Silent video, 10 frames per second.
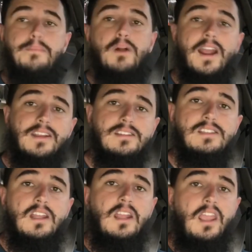
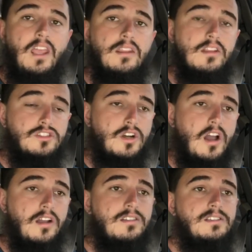practice in the
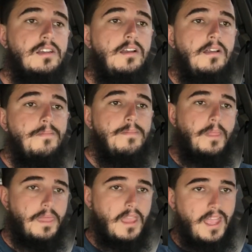trucks,
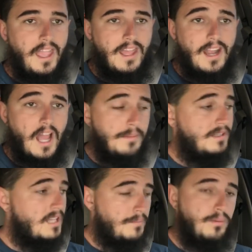and I'm
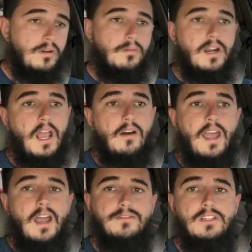at that point where now
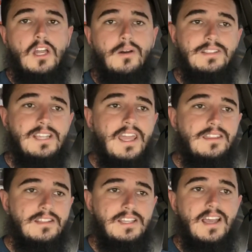I have to go and
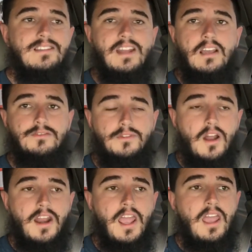take the test next
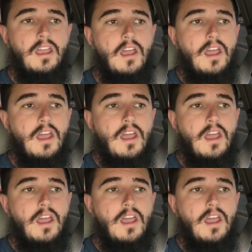Friday,